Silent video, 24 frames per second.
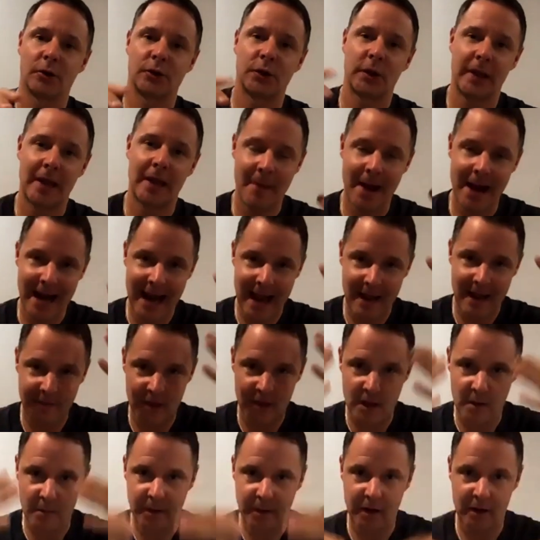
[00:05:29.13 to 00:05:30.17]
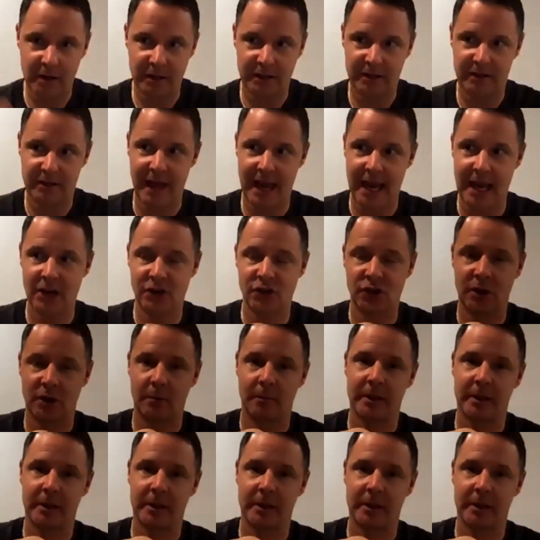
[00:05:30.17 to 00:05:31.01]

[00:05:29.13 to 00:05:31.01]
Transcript: So they might have the appearance of aging,